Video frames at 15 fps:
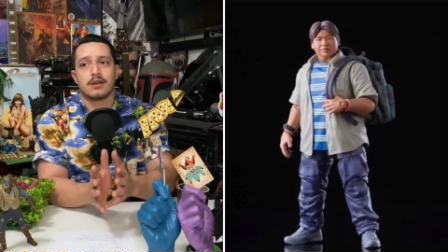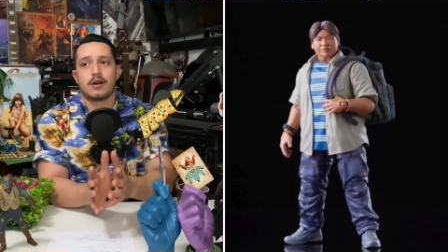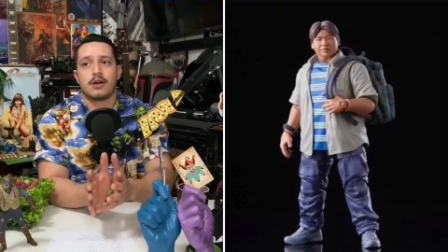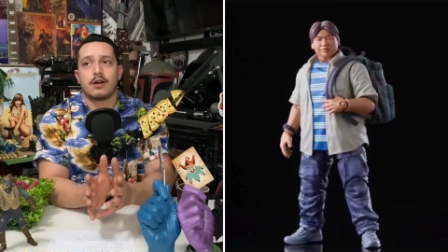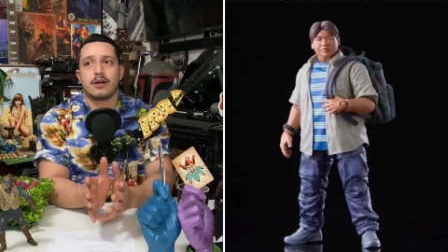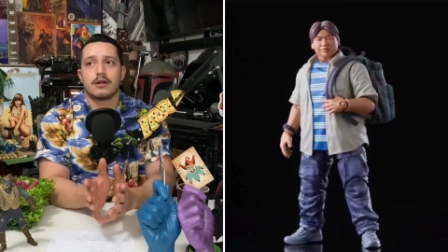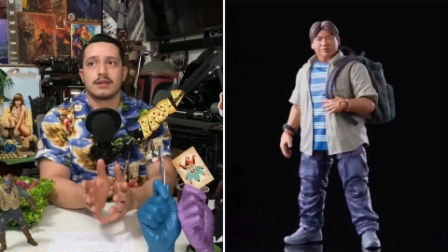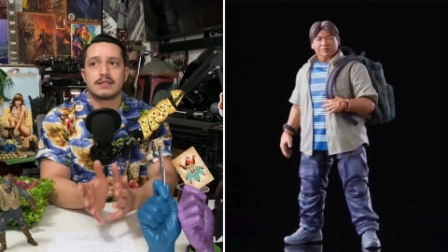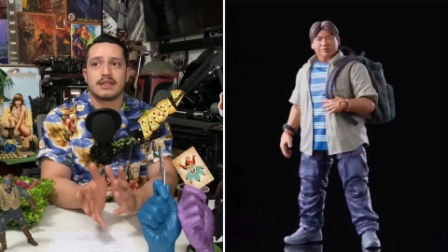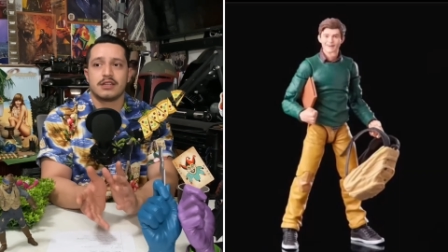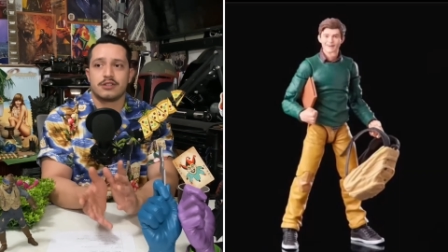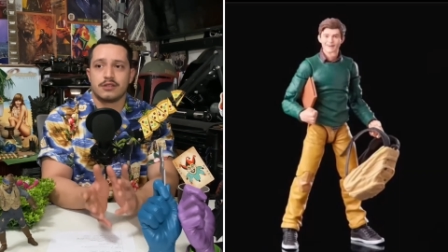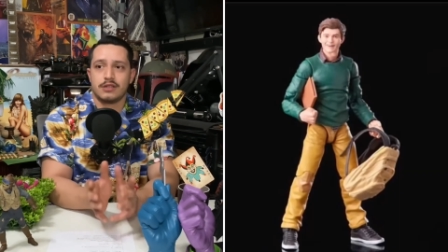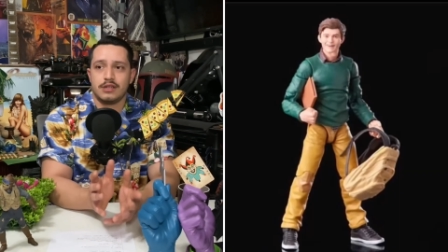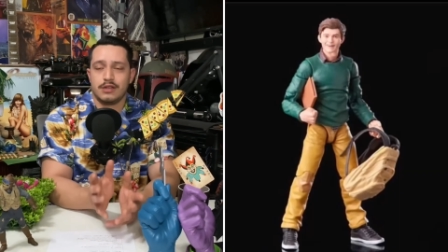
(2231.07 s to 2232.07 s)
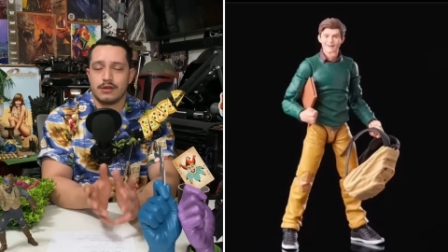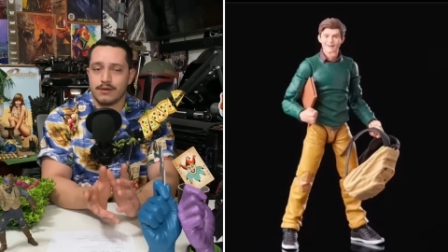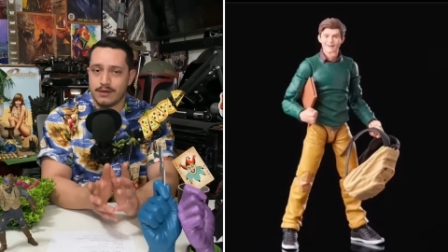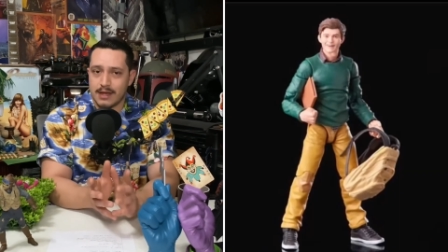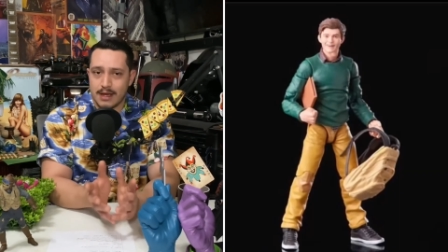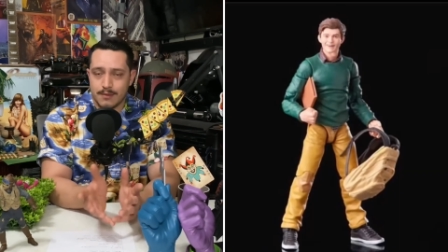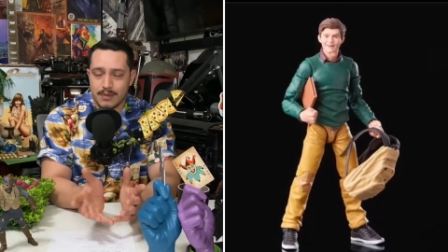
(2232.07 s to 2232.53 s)
are essentially, you know,
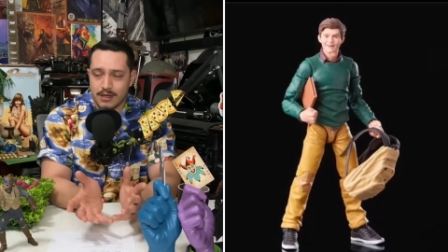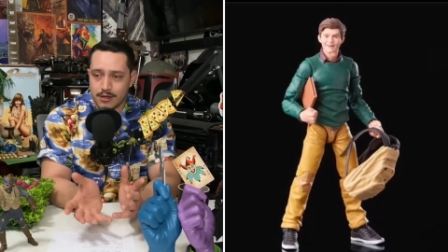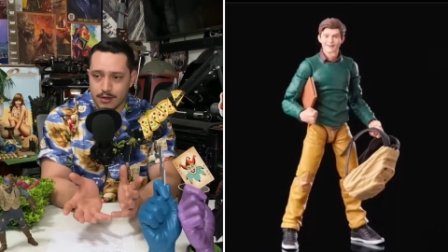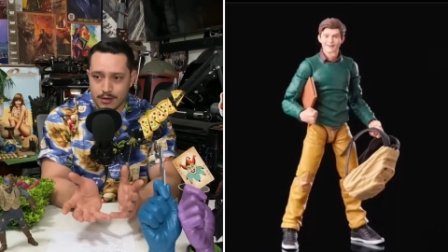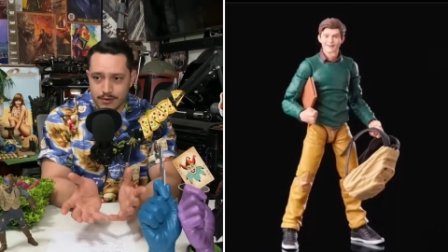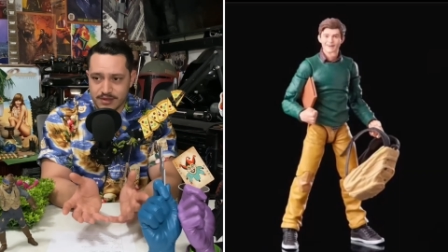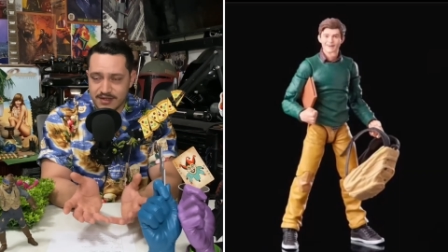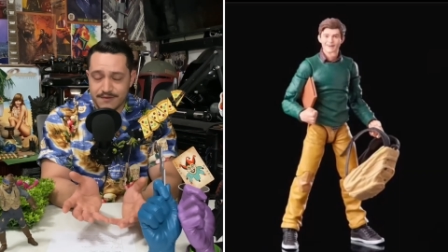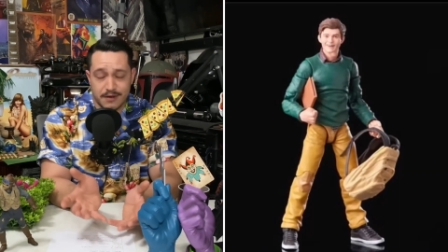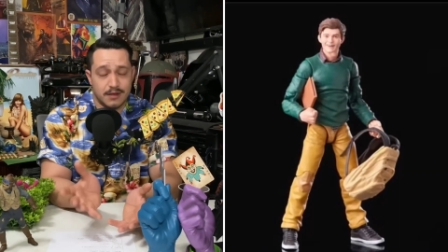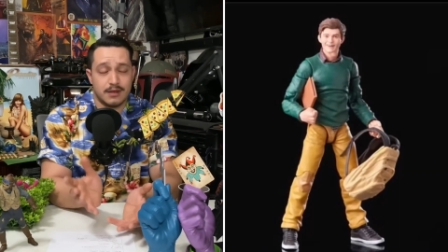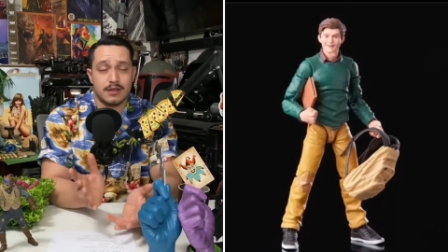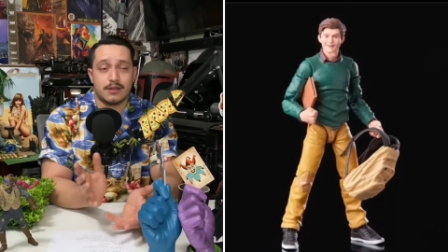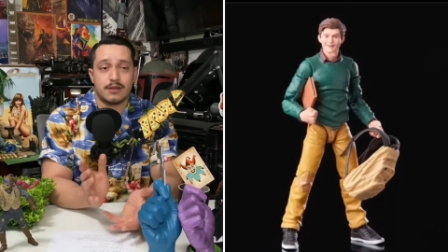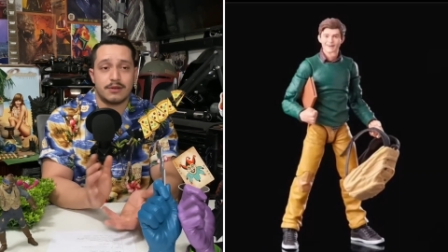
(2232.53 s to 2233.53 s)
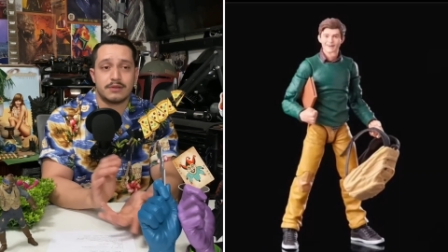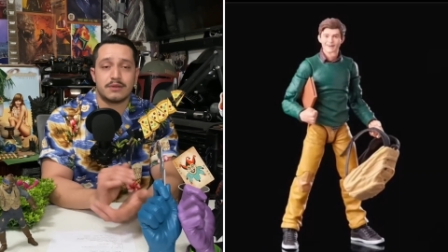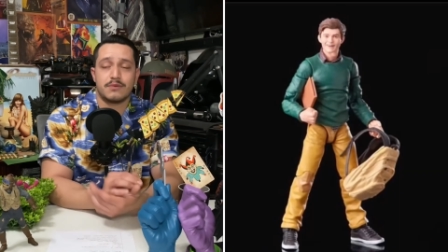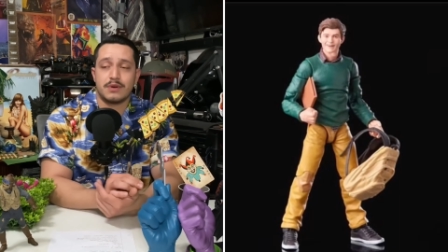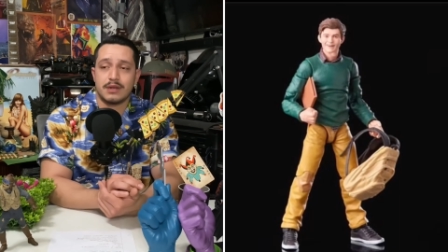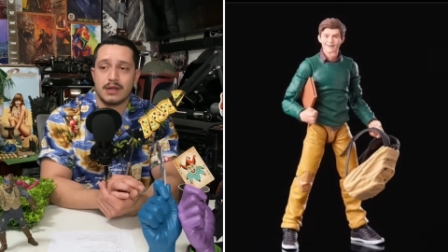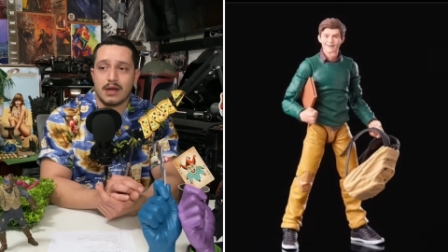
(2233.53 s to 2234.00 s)
them in their civilian clothes
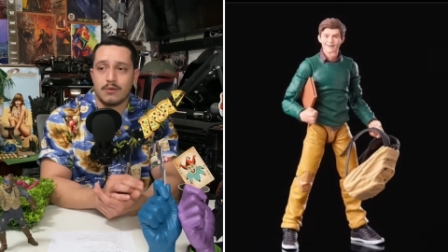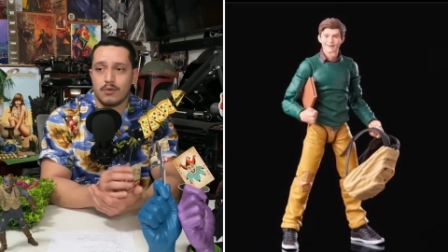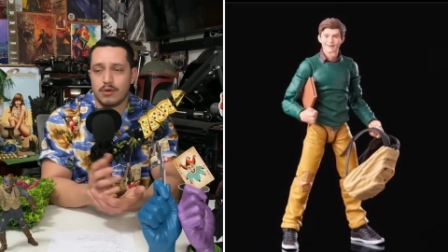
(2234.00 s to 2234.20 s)
and whatnot.